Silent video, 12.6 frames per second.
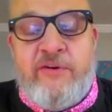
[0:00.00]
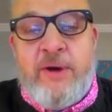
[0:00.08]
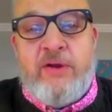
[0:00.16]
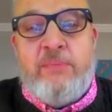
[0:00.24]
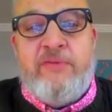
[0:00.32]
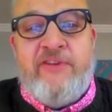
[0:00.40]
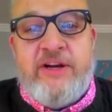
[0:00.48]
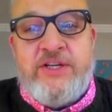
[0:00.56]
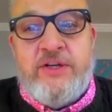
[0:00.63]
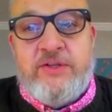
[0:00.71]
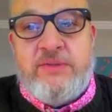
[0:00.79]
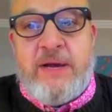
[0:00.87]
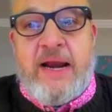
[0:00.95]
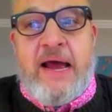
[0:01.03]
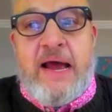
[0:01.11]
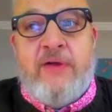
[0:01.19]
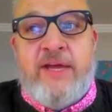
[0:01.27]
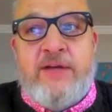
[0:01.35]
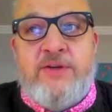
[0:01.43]
other professionals about how
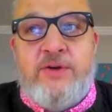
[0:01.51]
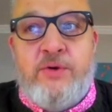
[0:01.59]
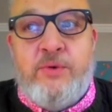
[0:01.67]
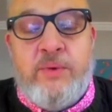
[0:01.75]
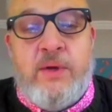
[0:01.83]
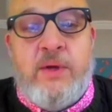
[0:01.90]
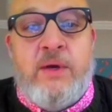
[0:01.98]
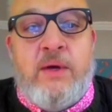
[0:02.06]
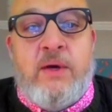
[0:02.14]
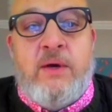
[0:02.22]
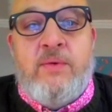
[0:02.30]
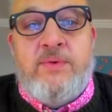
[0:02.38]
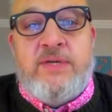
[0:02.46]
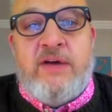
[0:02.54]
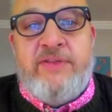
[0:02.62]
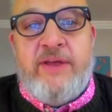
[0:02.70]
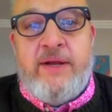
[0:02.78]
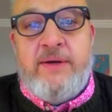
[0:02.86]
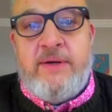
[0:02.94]
they do stuff
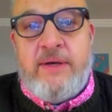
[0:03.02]
that